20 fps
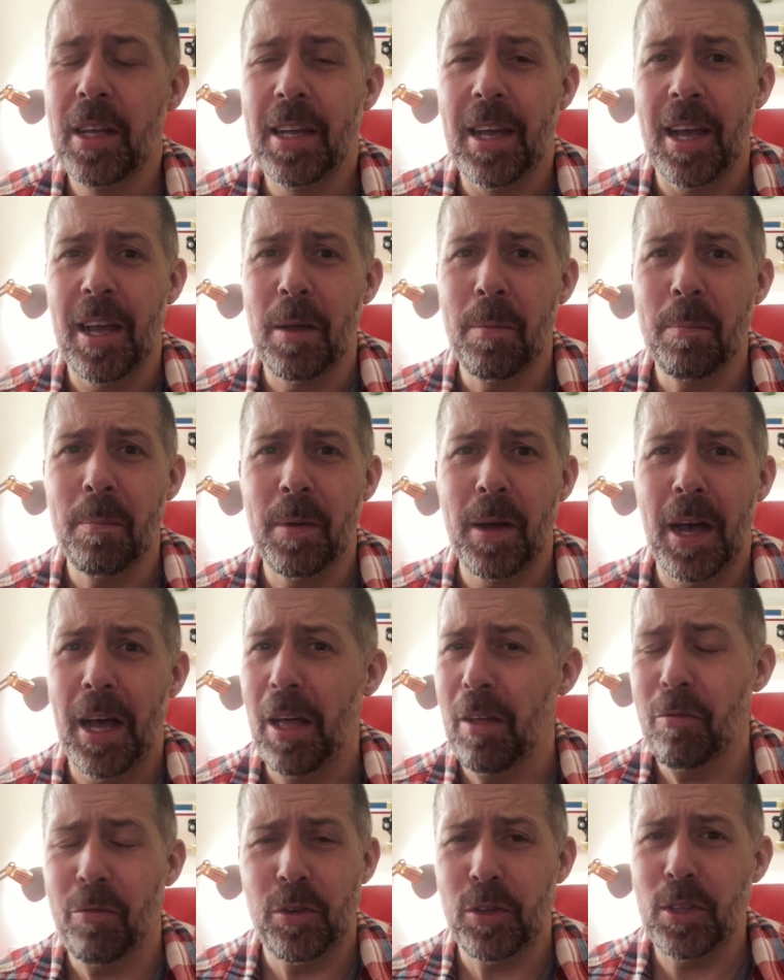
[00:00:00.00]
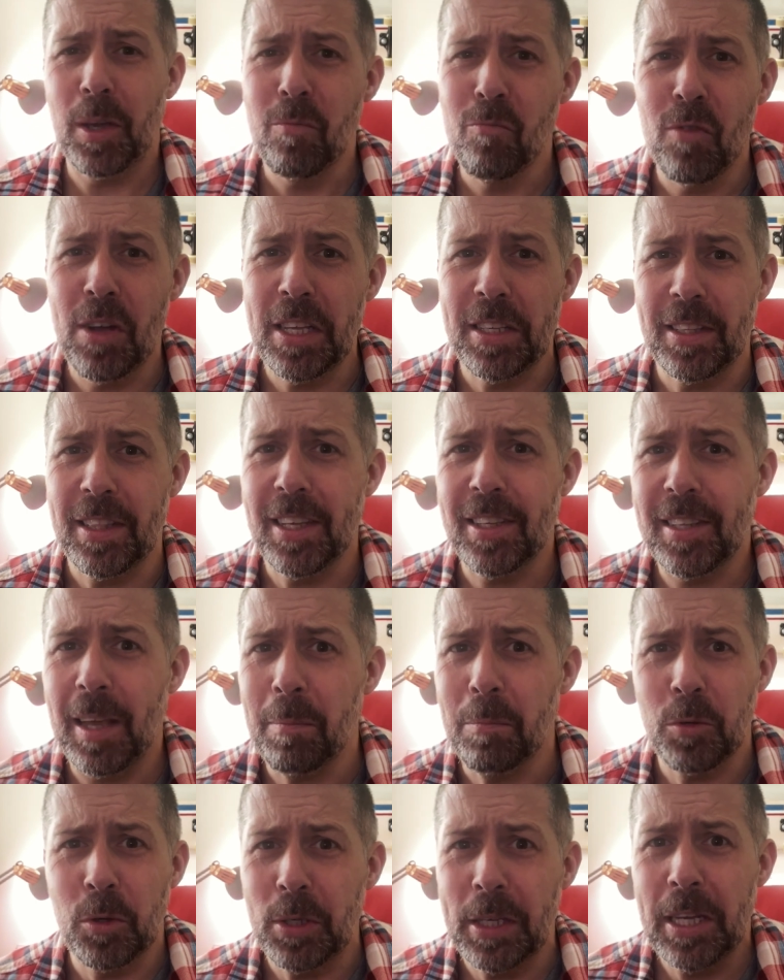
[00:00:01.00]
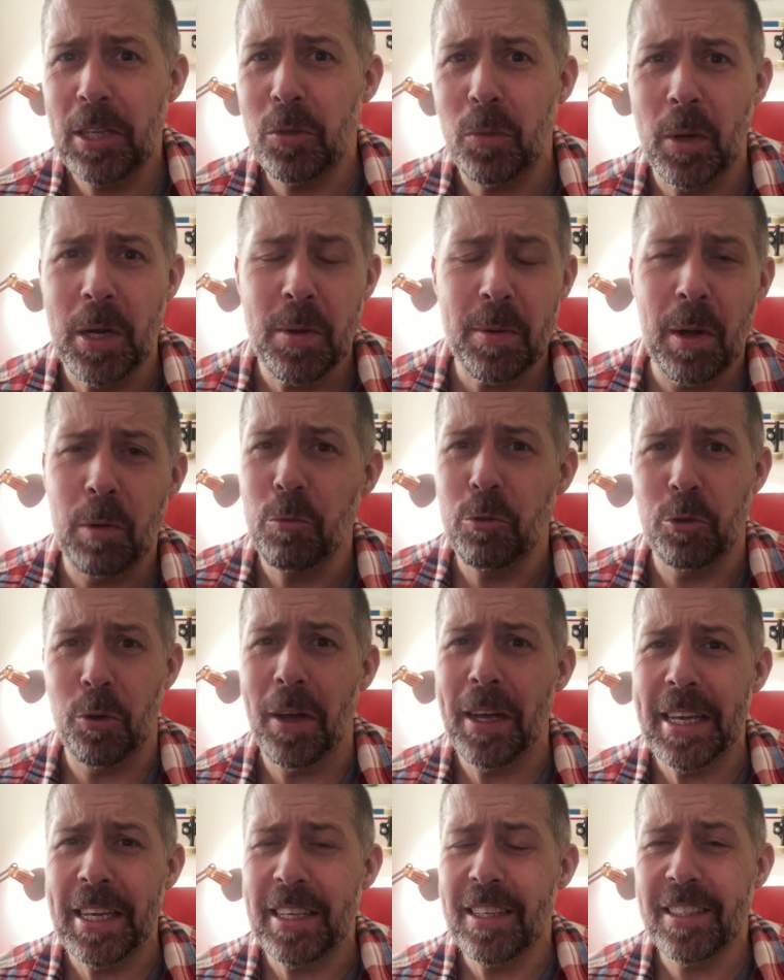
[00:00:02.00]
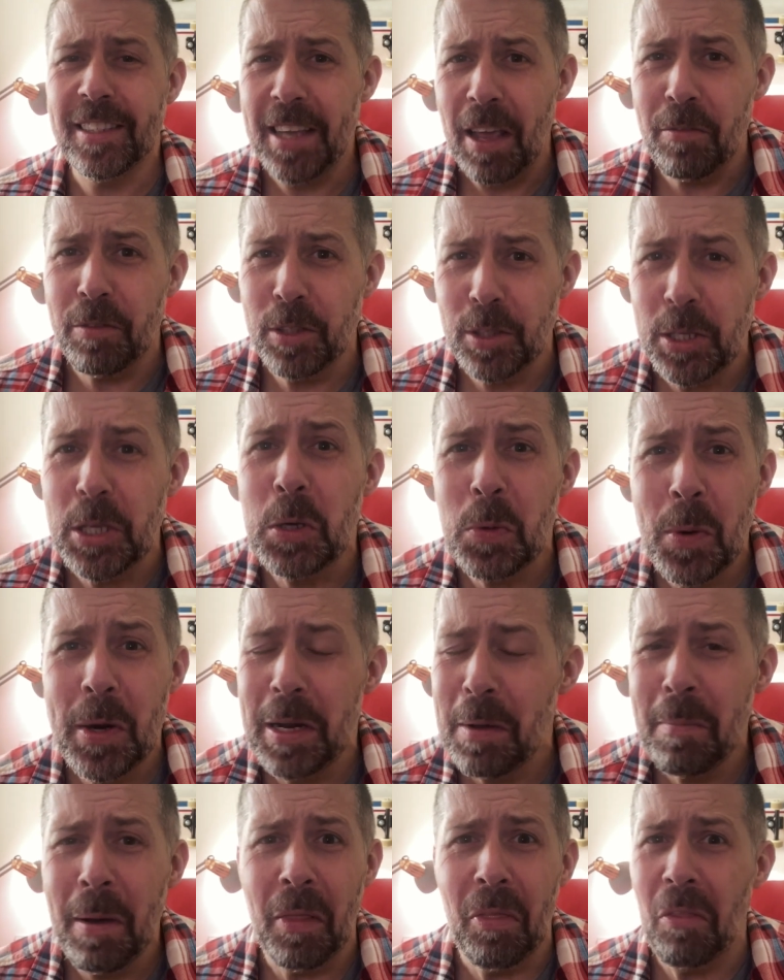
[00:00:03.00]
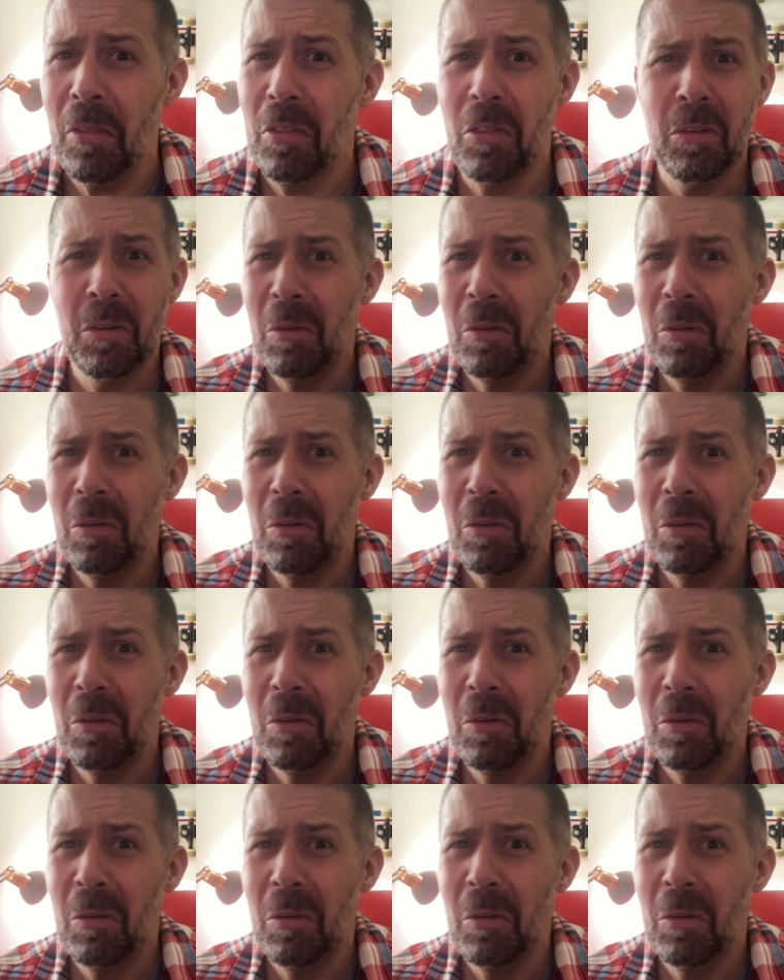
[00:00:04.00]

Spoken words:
And for some reason the Samsung S21 Ultra is 70 quid a month.